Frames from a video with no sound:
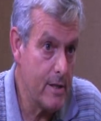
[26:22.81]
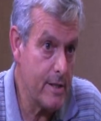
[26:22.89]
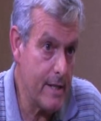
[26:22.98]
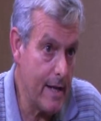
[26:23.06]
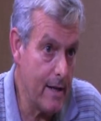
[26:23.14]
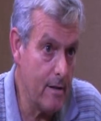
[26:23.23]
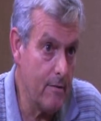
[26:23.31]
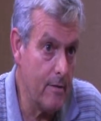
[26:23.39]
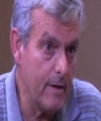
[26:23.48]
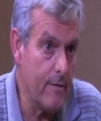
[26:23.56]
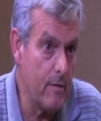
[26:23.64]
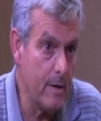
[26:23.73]
Second,
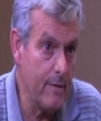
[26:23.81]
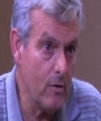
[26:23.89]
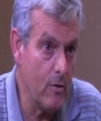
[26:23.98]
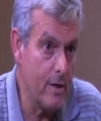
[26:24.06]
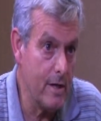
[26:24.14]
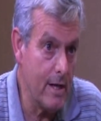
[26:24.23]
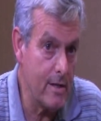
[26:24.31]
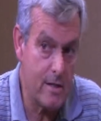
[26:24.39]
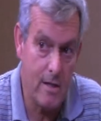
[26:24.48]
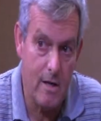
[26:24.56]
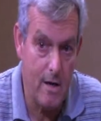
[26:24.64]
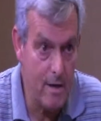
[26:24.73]
everybody voted
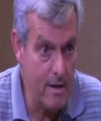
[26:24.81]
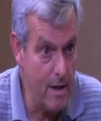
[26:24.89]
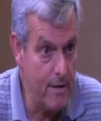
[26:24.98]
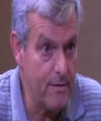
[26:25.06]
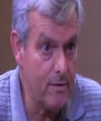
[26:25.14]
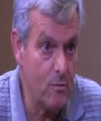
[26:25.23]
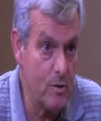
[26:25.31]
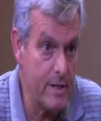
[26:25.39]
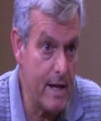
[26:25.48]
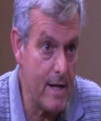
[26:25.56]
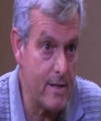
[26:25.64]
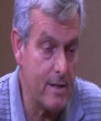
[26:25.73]
yes. Nothing was
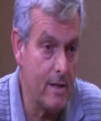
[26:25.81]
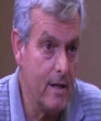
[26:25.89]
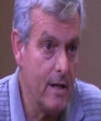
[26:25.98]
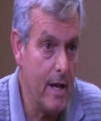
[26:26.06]
asked.